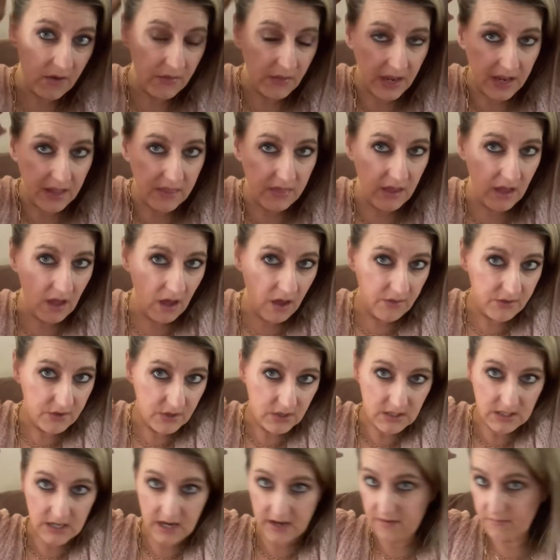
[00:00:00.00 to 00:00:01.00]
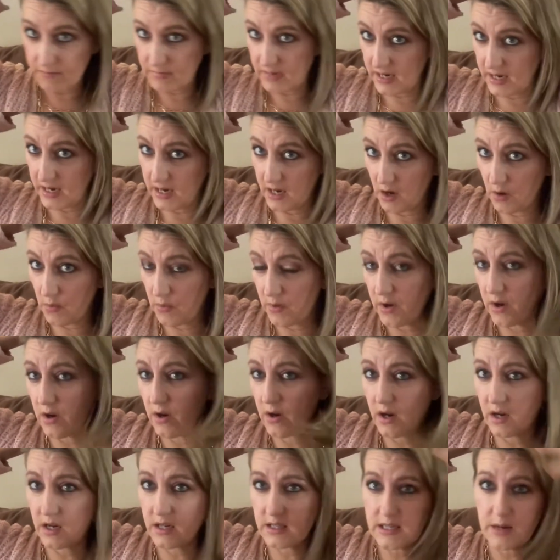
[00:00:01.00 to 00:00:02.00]
Like the other side of my hair where,
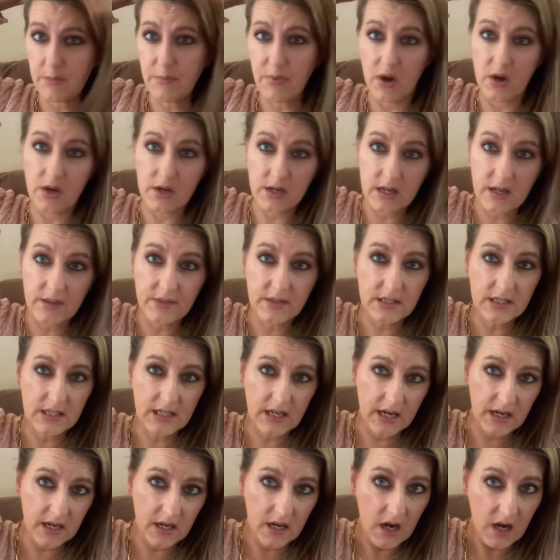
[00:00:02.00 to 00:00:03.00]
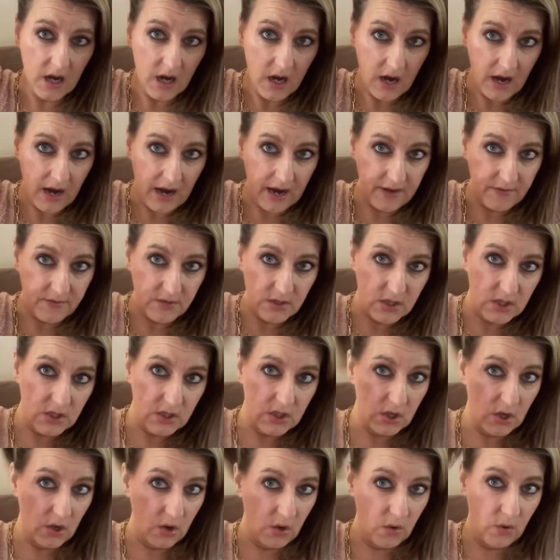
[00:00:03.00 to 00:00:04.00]
because I parted on the side, I have
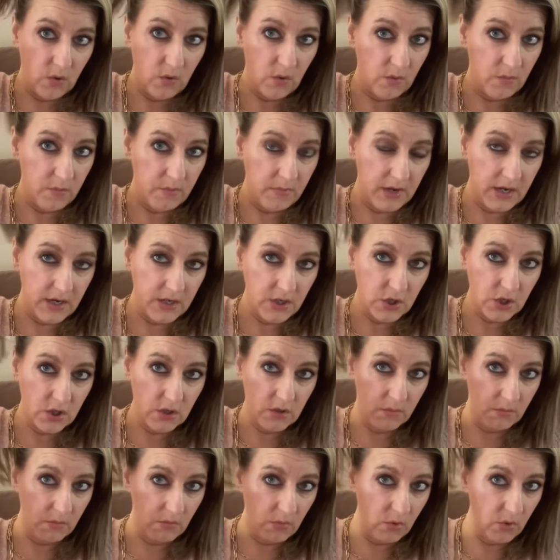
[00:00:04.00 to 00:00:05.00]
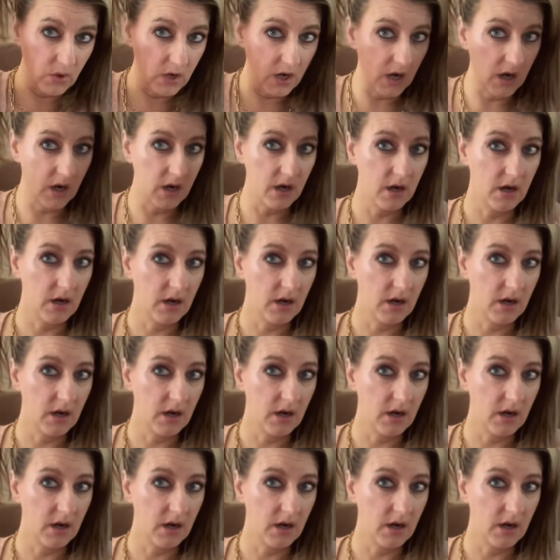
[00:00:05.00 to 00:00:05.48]
so much more